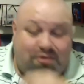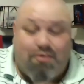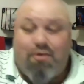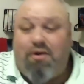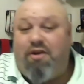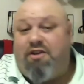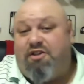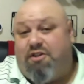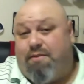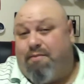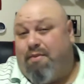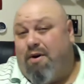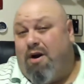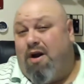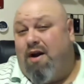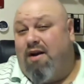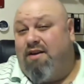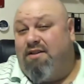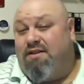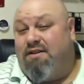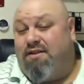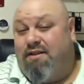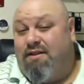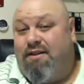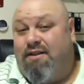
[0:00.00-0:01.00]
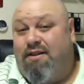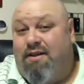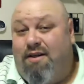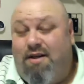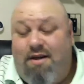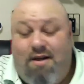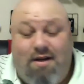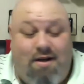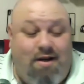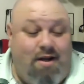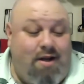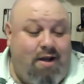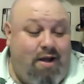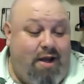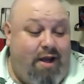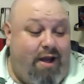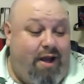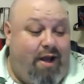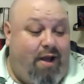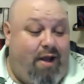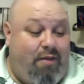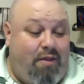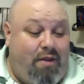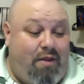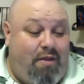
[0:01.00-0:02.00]
really surprised.
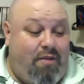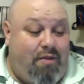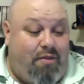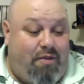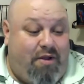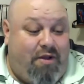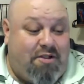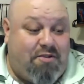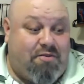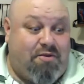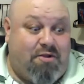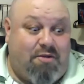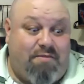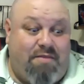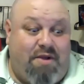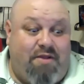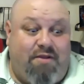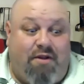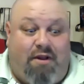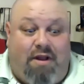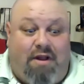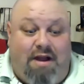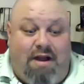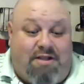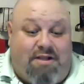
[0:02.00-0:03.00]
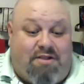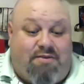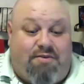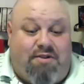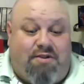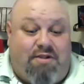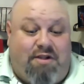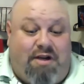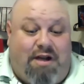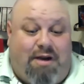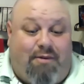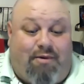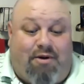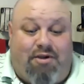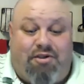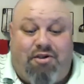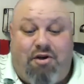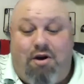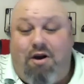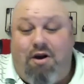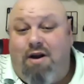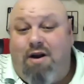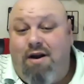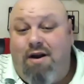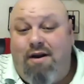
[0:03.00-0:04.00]
And this would have been the last one that I would have
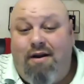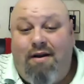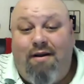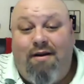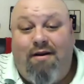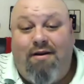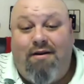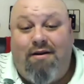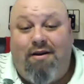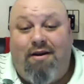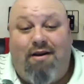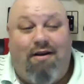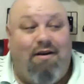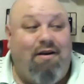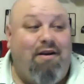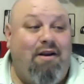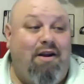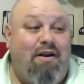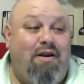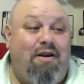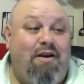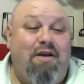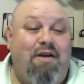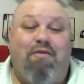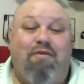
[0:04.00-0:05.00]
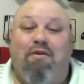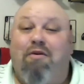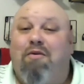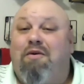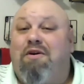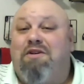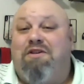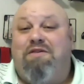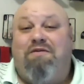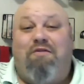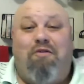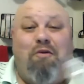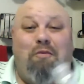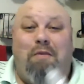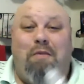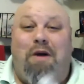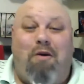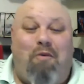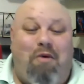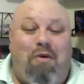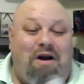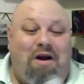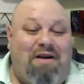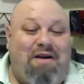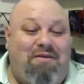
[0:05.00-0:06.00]
tried if it wasn't for my
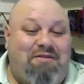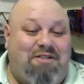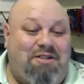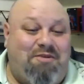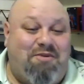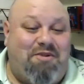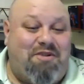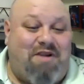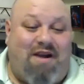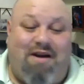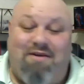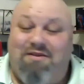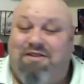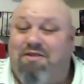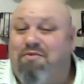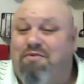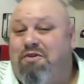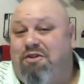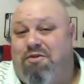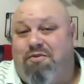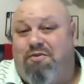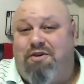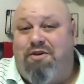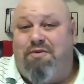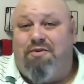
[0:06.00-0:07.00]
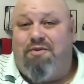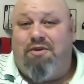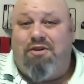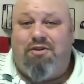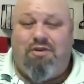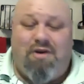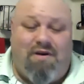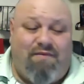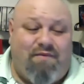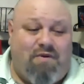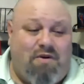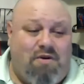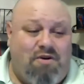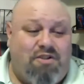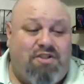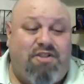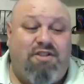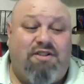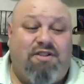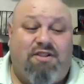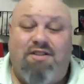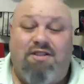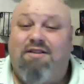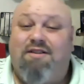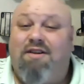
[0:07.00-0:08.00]
wife. I said, which one do you want to try first? She
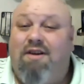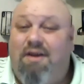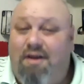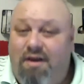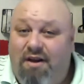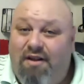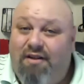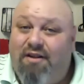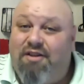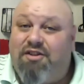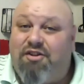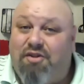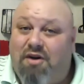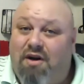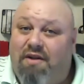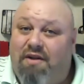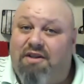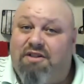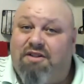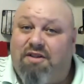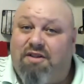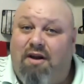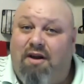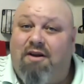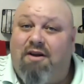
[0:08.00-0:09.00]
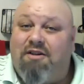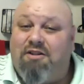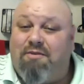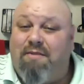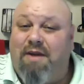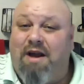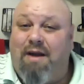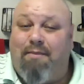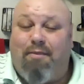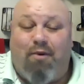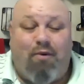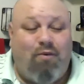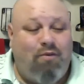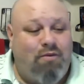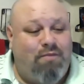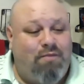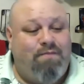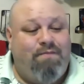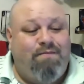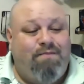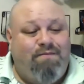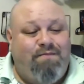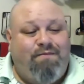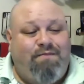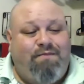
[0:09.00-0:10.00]
said, let's try this awesome apple.
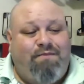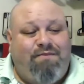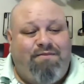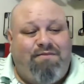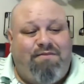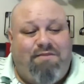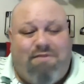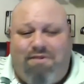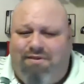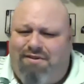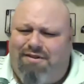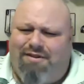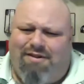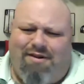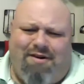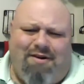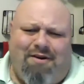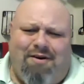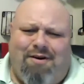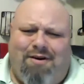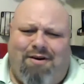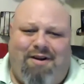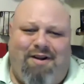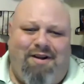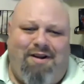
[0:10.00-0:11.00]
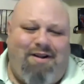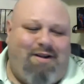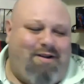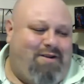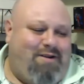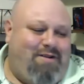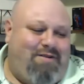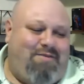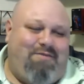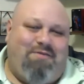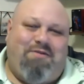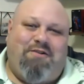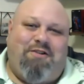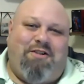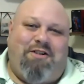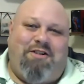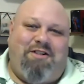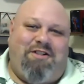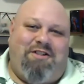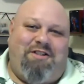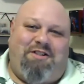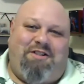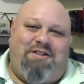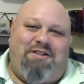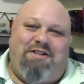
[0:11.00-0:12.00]
I was like, all right. I really
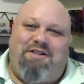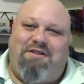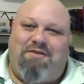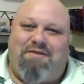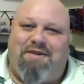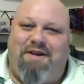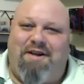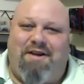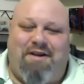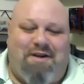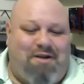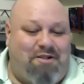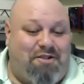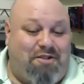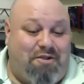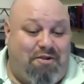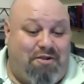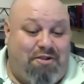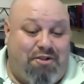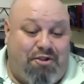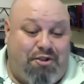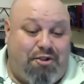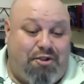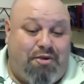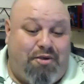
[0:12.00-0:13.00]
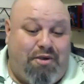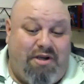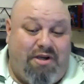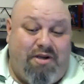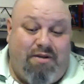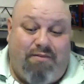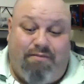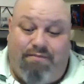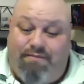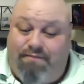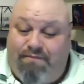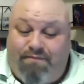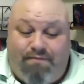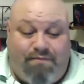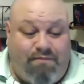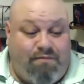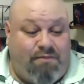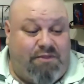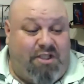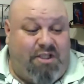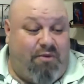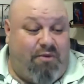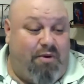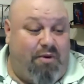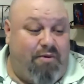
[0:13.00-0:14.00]
just didn't think I was going to enjoy it.
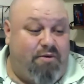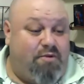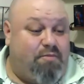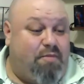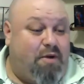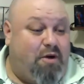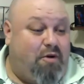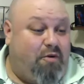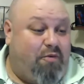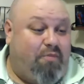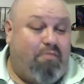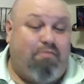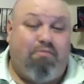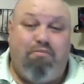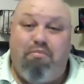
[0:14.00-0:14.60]
And we was both